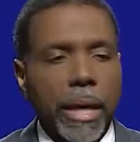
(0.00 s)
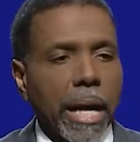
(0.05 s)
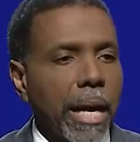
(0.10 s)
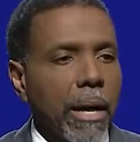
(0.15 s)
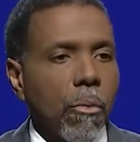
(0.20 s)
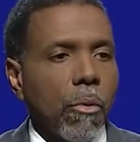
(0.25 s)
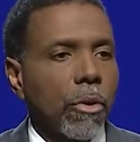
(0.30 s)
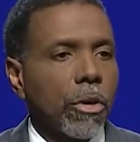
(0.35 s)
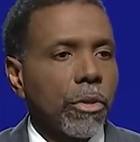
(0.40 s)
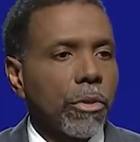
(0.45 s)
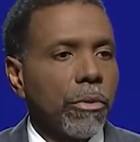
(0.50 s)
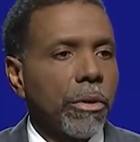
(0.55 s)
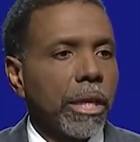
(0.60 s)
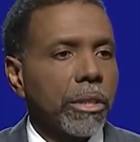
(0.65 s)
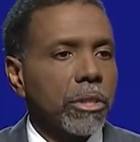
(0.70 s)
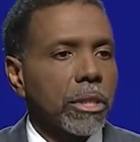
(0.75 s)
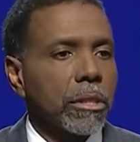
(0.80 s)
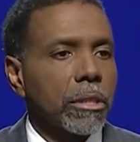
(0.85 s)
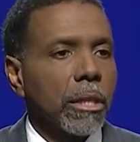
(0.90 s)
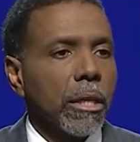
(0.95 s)
I don't want to do nothing.
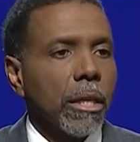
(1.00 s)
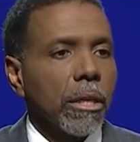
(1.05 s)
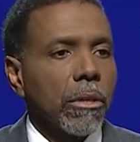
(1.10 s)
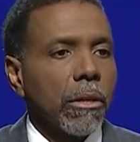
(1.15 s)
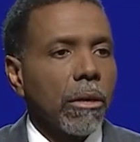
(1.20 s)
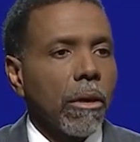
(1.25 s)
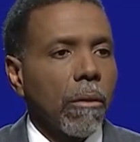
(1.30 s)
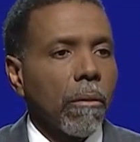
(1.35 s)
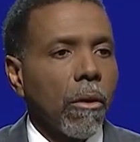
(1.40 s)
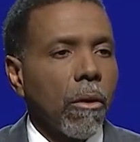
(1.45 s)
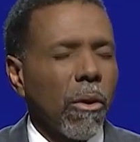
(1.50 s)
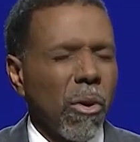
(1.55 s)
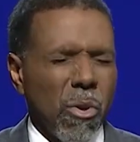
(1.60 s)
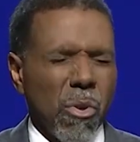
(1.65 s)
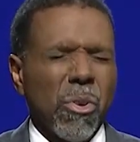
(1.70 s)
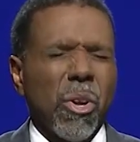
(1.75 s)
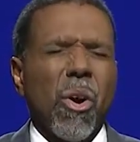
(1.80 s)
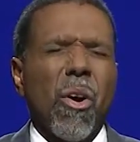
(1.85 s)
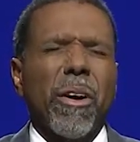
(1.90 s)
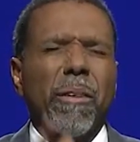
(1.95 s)
Just, you know, oh, oh
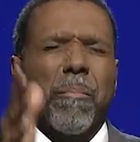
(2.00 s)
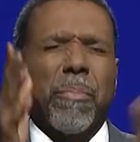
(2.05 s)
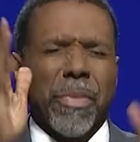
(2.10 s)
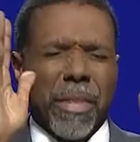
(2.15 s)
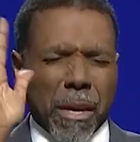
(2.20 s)
Lord,